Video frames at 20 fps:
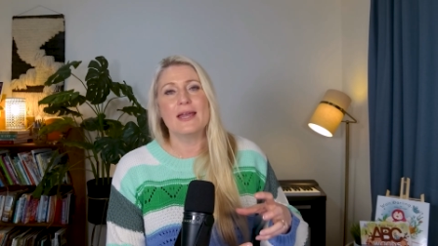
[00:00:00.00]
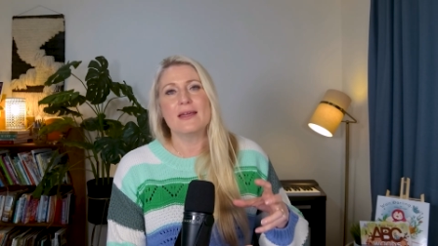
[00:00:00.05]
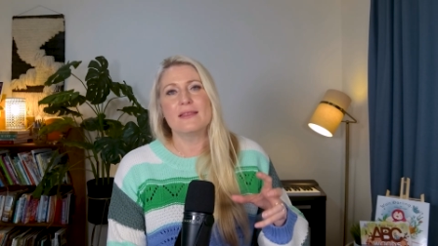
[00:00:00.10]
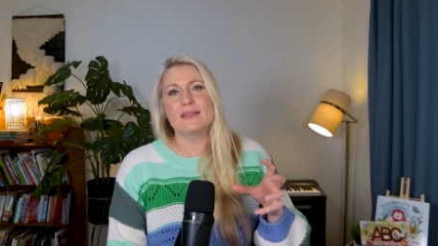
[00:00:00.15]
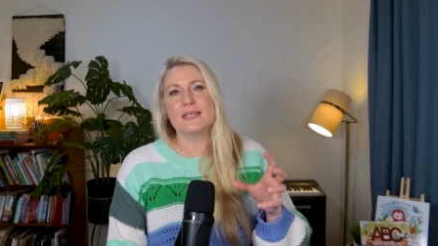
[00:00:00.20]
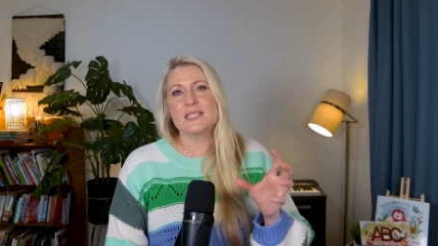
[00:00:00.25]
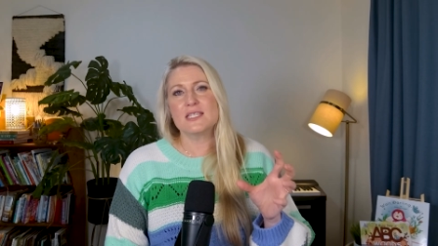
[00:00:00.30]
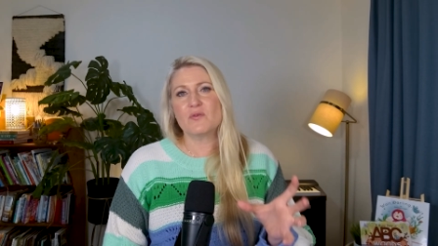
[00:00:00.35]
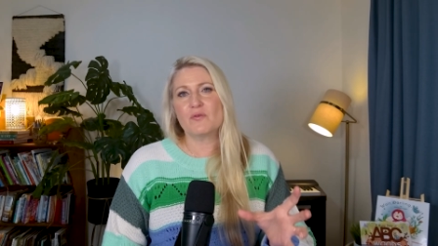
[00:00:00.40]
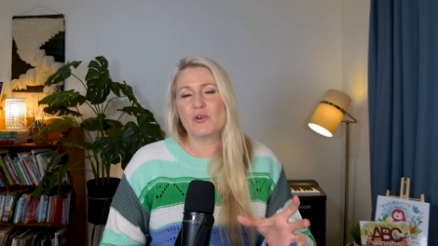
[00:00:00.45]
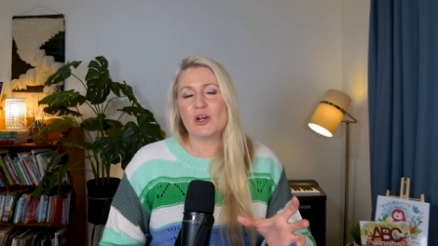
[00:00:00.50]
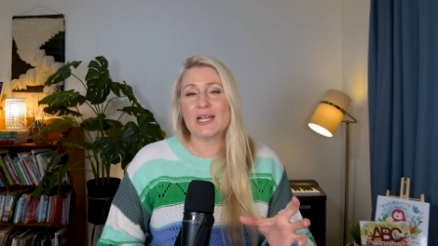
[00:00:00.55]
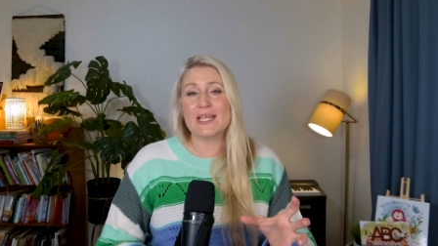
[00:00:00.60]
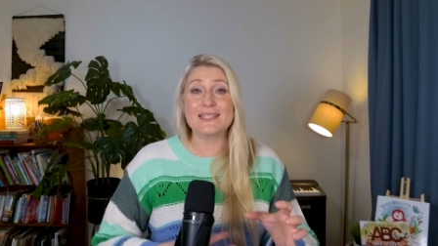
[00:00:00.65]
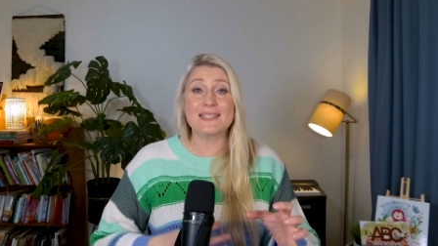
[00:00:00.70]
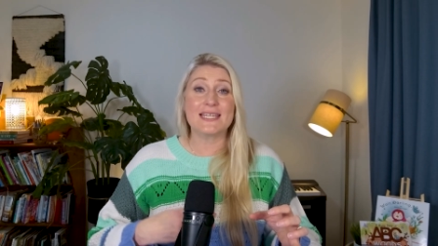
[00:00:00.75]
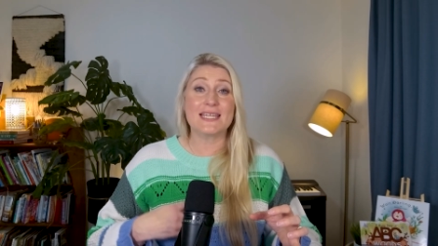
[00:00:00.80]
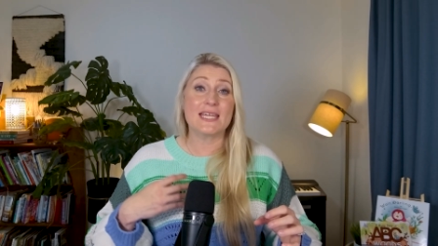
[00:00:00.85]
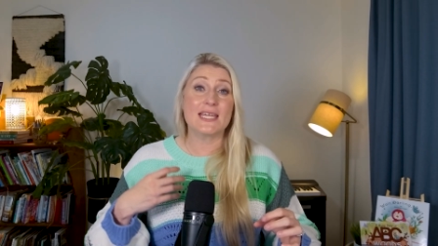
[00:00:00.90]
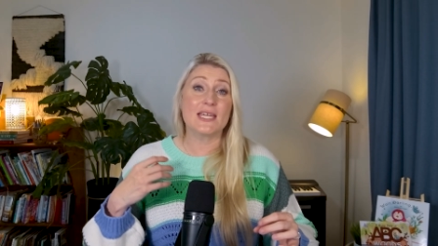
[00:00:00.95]
this
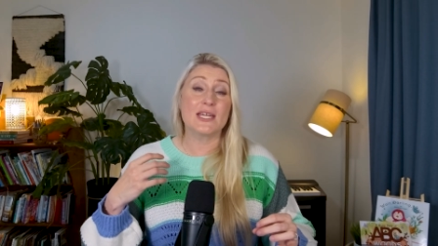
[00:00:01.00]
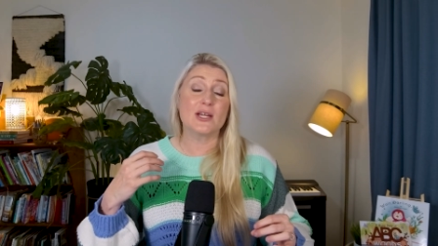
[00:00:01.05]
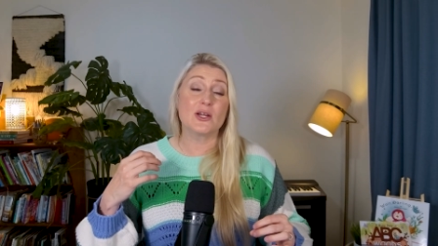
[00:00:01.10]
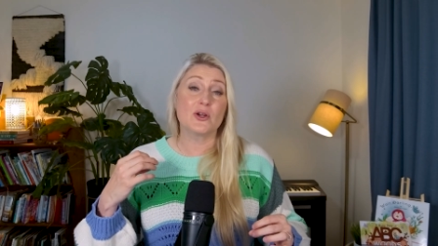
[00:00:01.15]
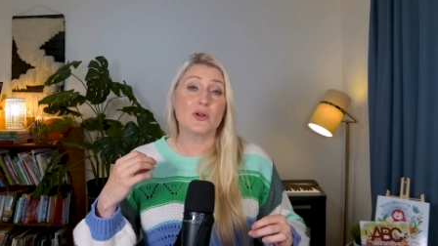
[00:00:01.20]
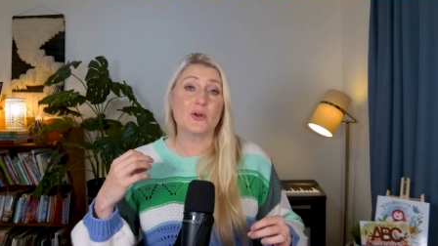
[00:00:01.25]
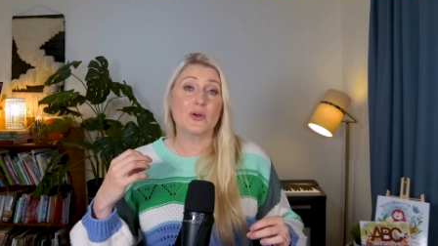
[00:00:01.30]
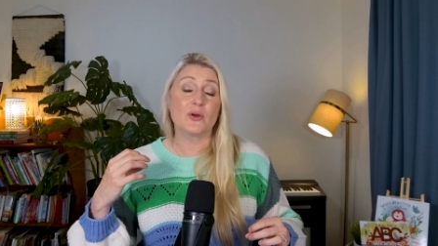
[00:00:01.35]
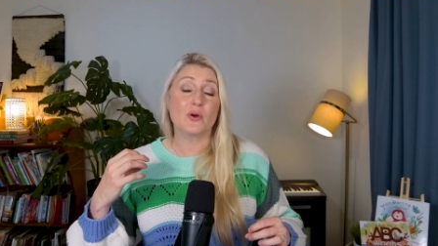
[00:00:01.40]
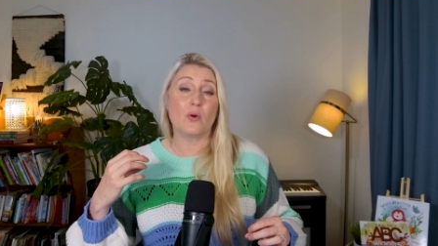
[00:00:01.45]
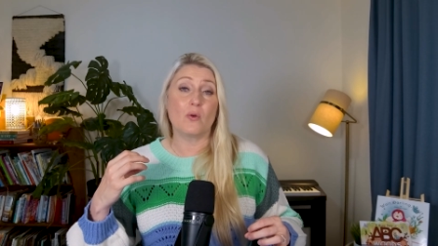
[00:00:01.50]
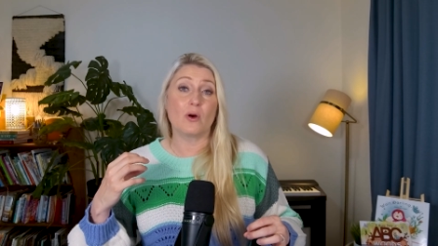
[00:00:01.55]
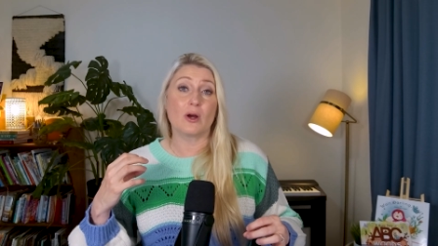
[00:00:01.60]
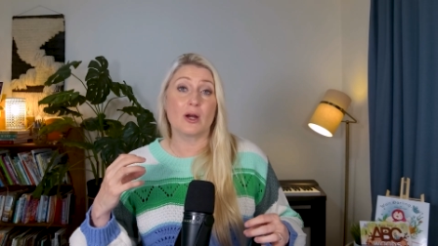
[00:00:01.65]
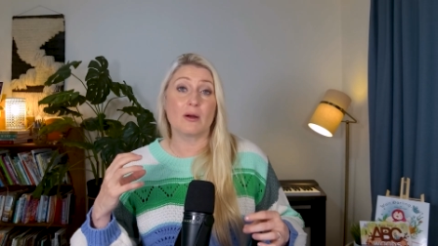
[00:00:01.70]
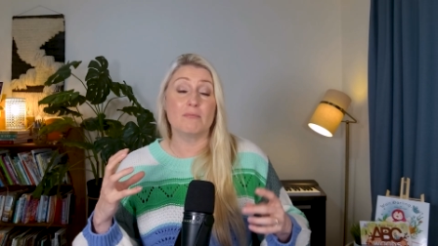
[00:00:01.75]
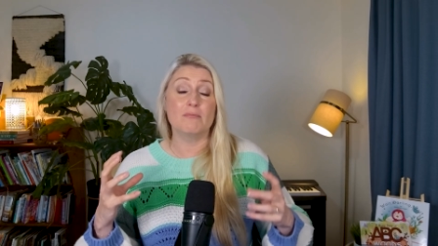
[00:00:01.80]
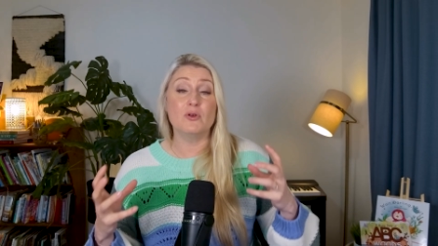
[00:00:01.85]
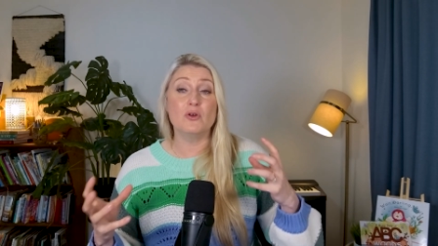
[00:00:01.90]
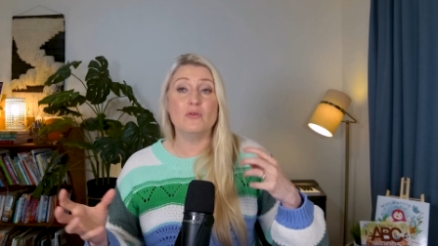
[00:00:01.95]
phrase here
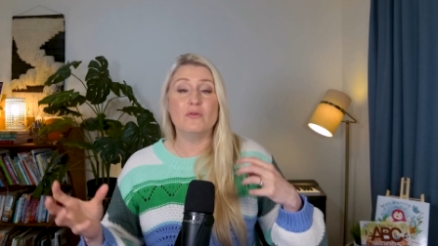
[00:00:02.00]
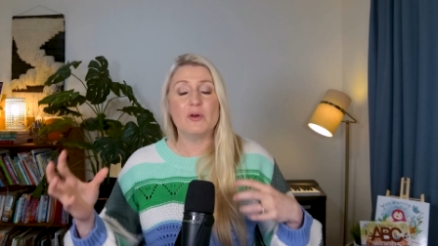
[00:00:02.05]
or move a